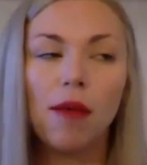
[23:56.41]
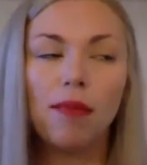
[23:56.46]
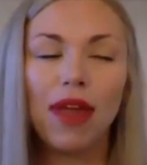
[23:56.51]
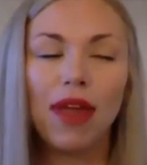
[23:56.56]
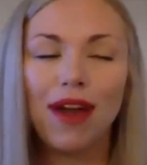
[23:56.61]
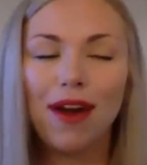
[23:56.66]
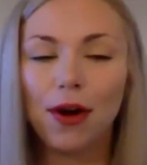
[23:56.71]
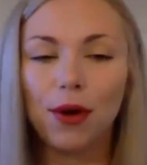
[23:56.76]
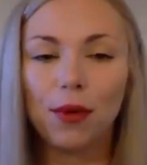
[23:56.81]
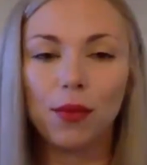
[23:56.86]

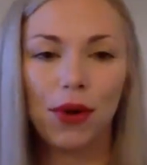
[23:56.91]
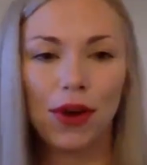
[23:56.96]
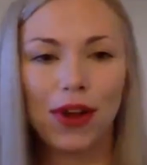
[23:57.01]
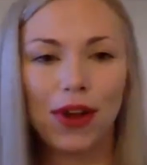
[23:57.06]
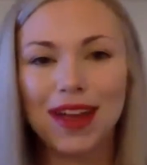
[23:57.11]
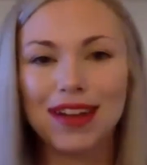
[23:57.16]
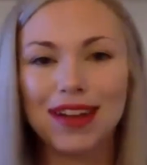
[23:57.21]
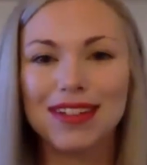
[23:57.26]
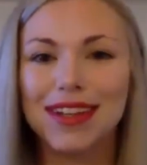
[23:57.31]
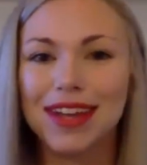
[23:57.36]
they are
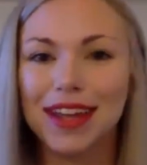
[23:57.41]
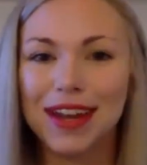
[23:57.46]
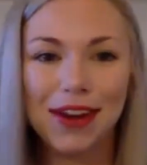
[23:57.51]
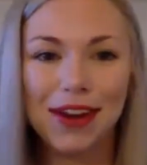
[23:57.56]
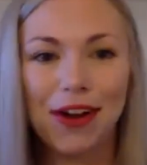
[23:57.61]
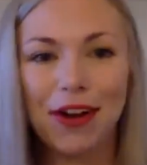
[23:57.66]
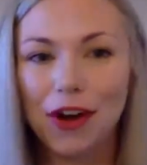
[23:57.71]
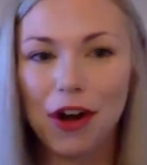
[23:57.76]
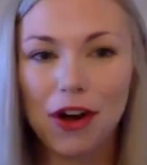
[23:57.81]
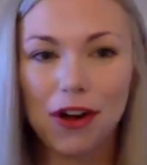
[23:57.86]
working to get it
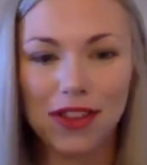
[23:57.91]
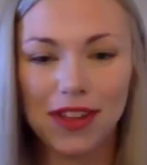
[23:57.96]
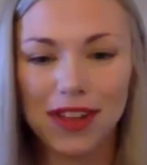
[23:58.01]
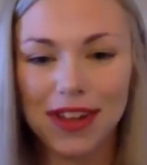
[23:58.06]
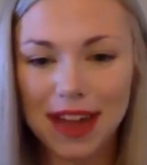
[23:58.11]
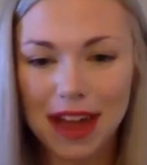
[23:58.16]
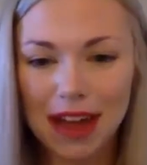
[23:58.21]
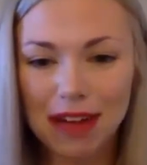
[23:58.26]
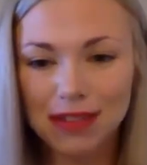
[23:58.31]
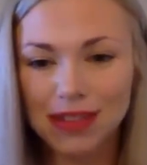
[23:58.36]
on all the
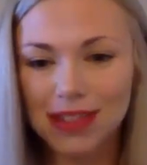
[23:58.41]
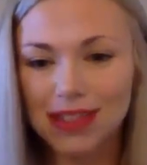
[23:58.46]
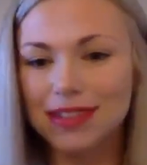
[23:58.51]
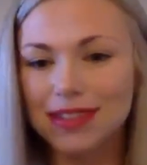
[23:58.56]
accounts.